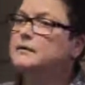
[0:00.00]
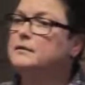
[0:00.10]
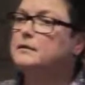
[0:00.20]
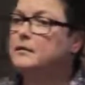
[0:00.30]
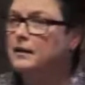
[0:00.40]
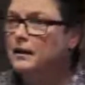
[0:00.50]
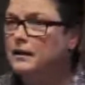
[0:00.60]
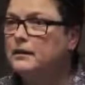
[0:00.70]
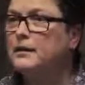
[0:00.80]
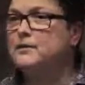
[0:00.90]
open,
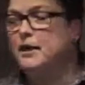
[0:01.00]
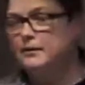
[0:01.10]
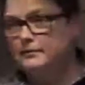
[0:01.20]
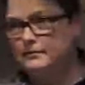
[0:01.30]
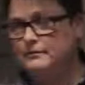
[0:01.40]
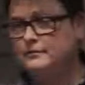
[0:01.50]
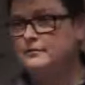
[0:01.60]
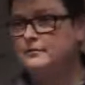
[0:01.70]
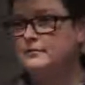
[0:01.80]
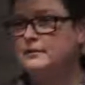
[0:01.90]
if That's right. you're
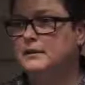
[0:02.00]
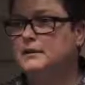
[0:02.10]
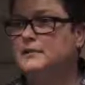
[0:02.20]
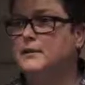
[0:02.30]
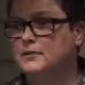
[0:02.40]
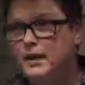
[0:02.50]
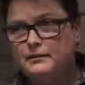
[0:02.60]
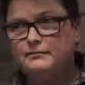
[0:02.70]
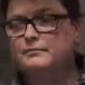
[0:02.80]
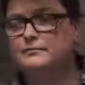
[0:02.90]
online. That's right.